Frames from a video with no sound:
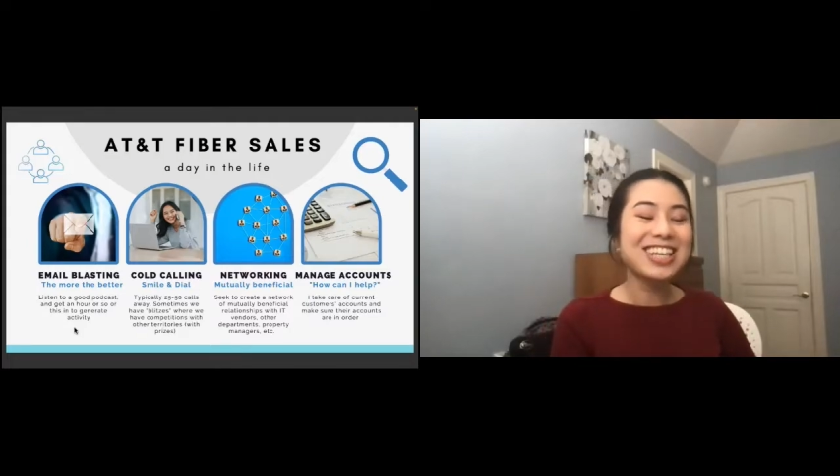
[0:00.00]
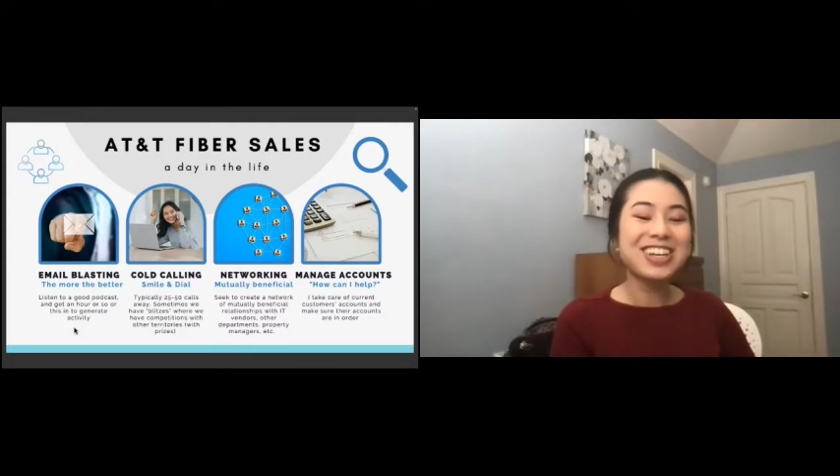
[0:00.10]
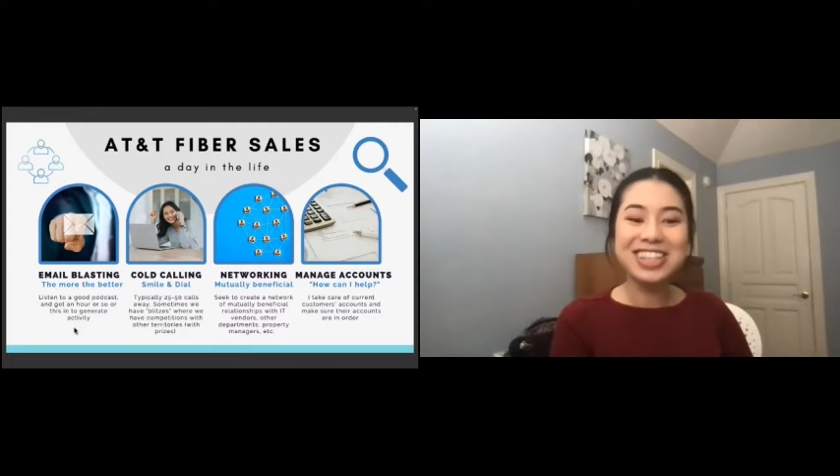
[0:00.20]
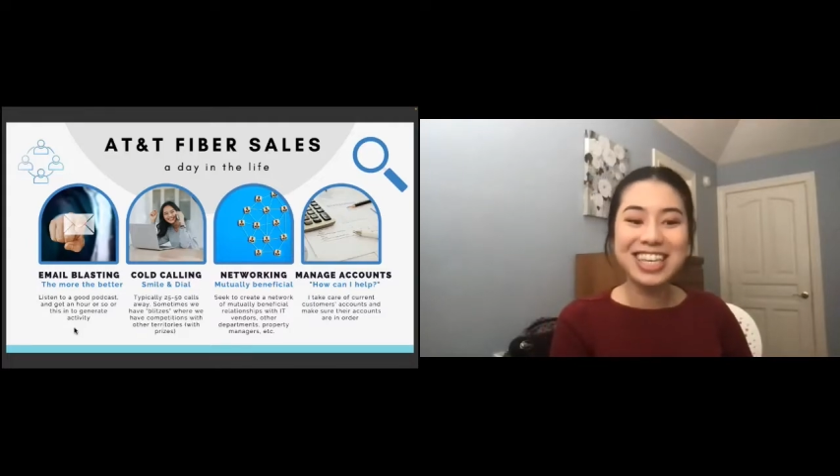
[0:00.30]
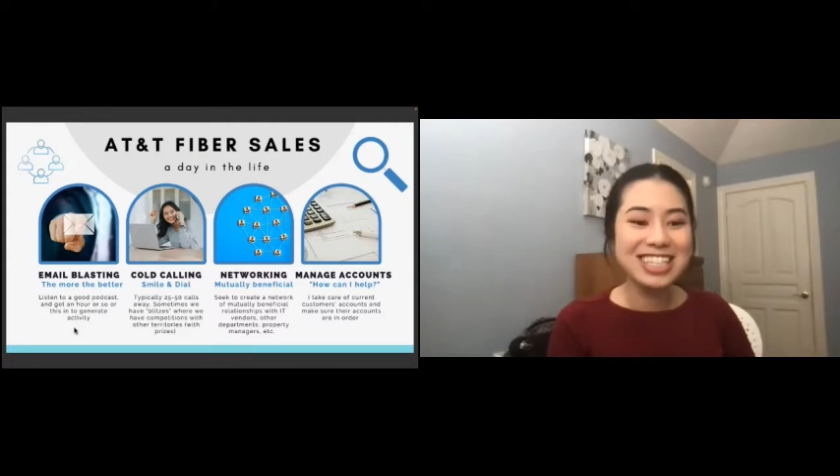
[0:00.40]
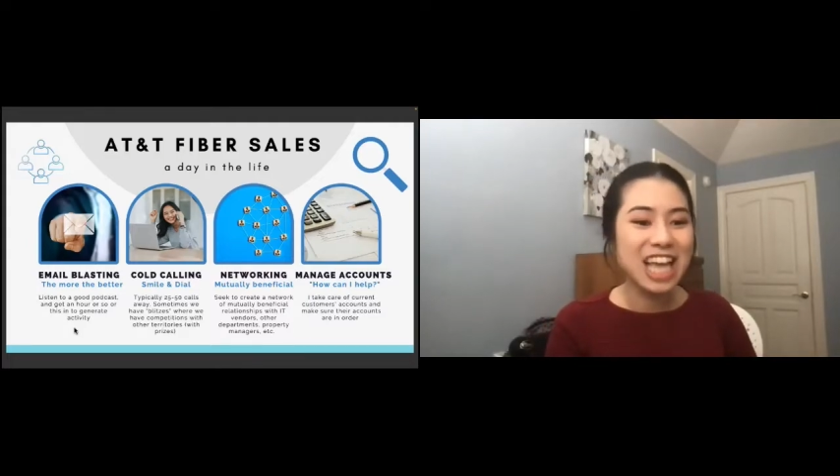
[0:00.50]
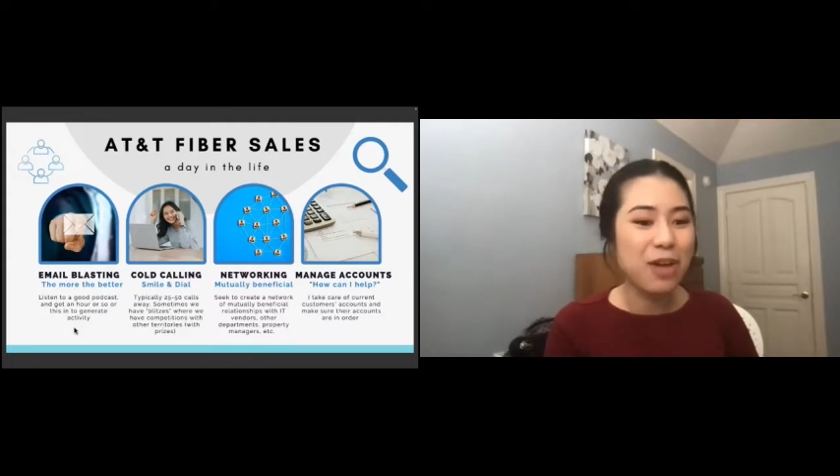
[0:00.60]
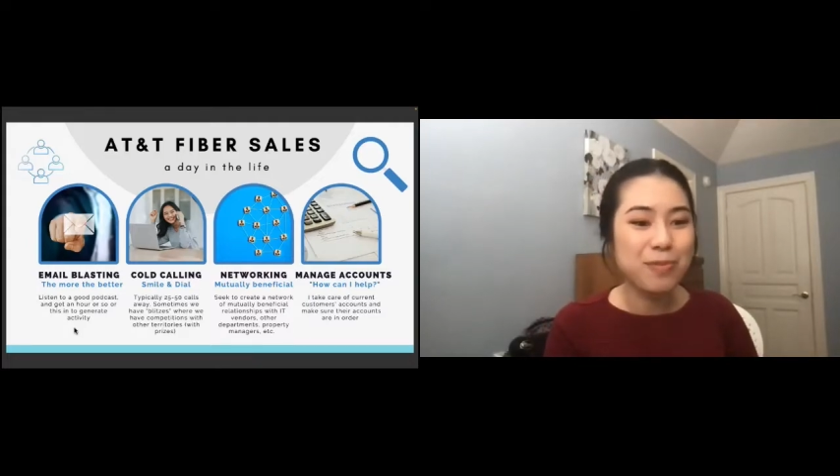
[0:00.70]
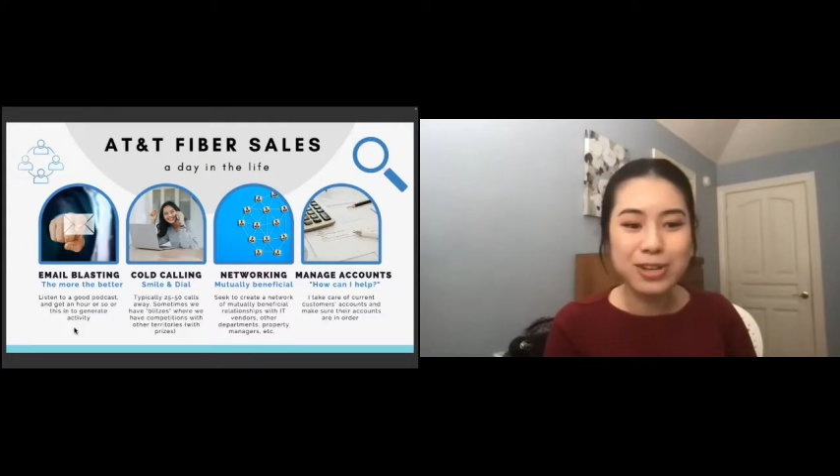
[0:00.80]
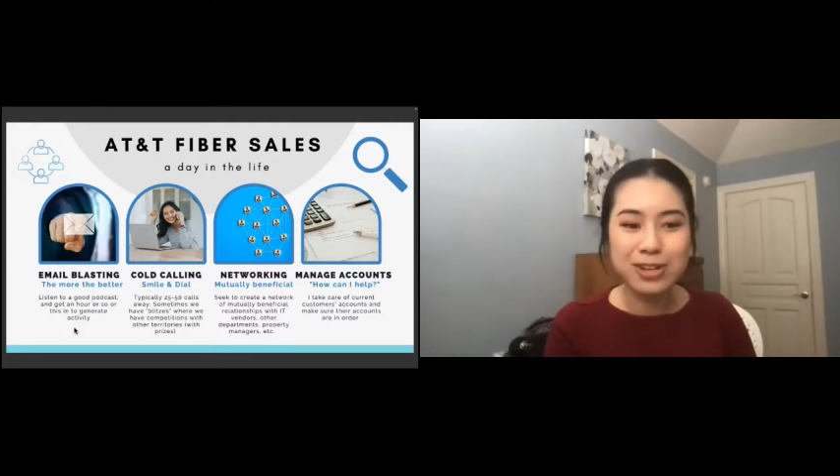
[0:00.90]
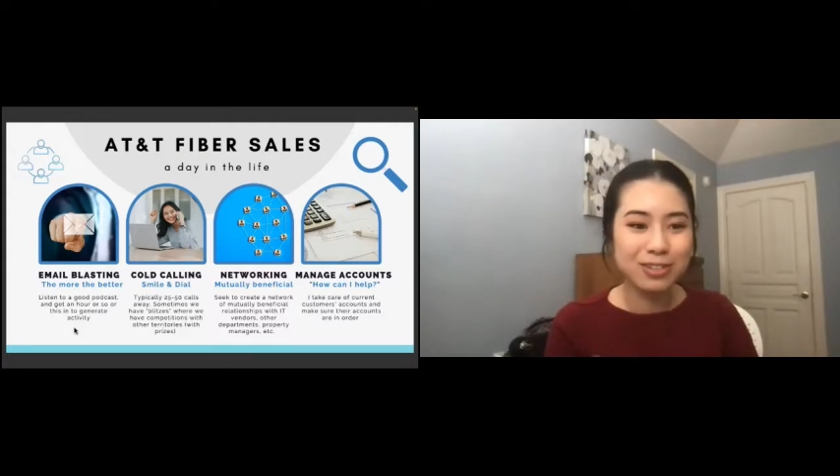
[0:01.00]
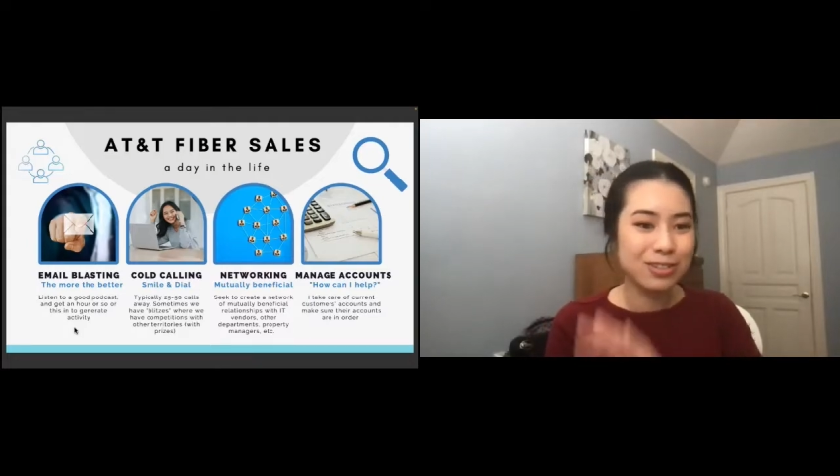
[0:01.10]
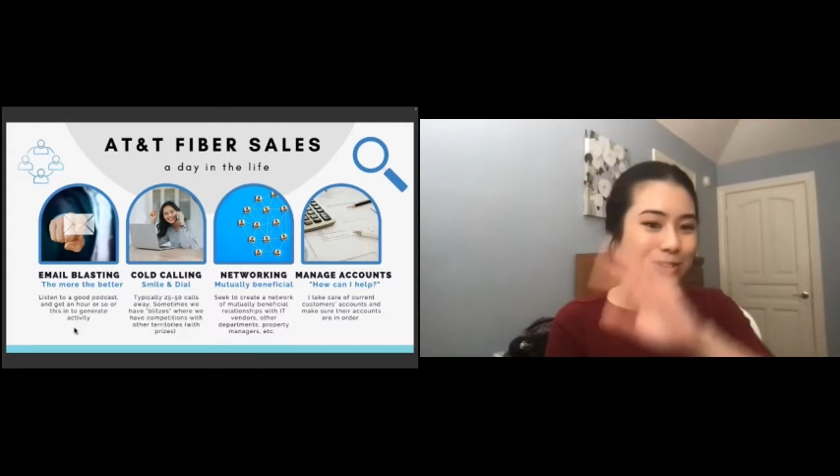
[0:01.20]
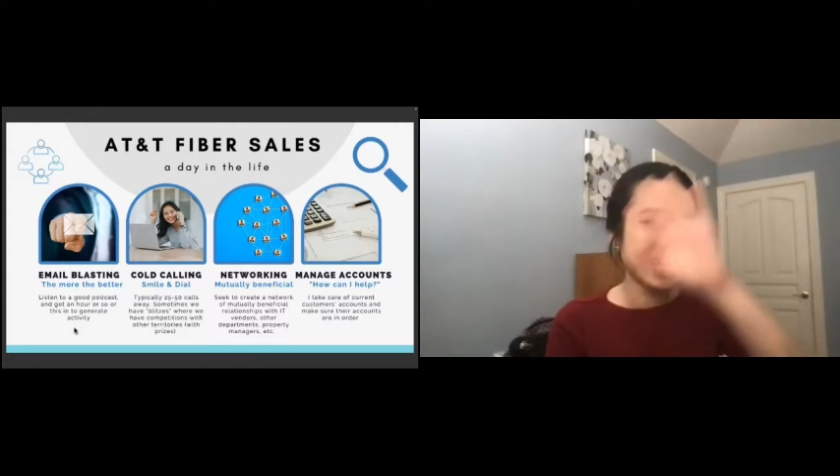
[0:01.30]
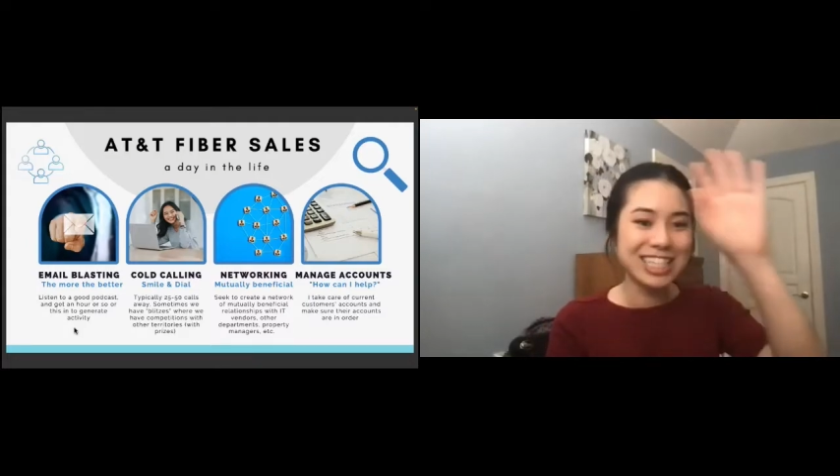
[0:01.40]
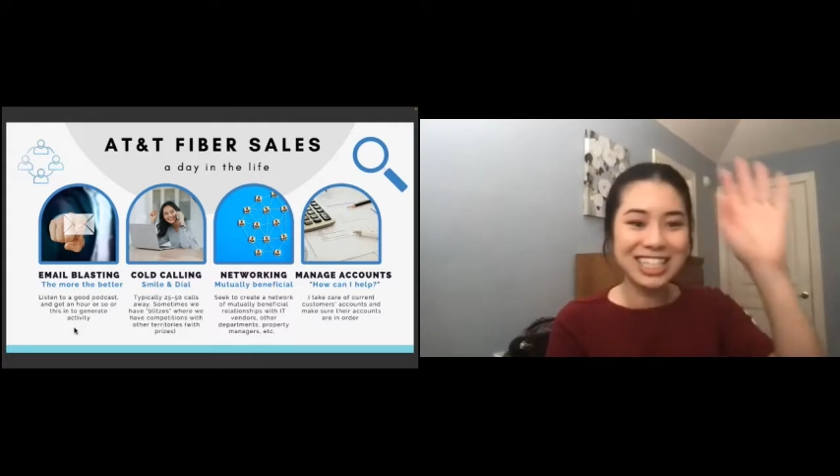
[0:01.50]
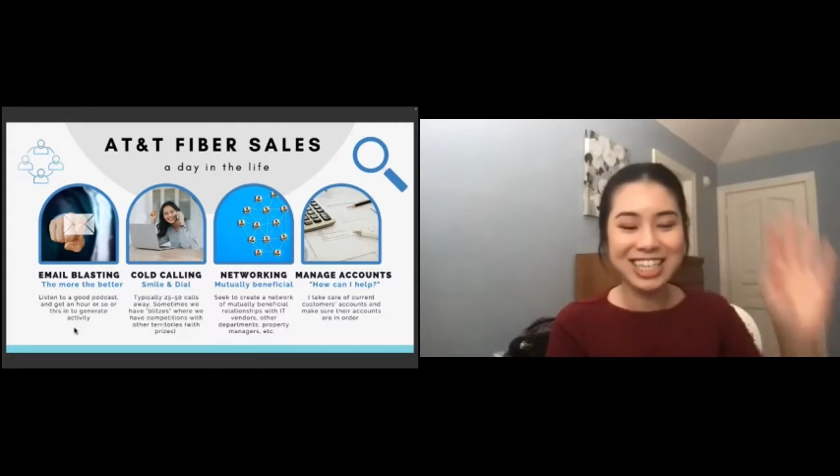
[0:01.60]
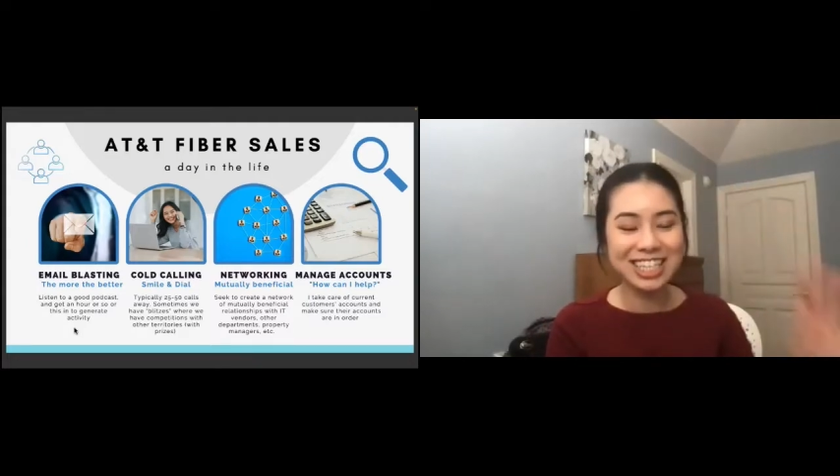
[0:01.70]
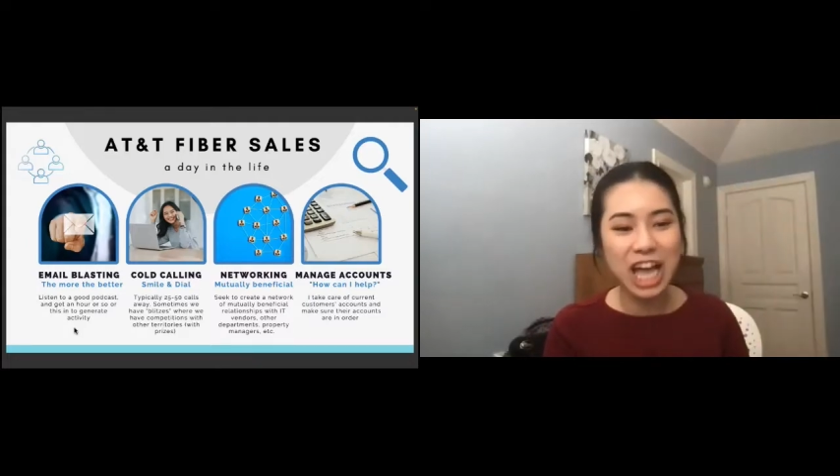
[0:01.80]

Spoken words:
things happen, crazy things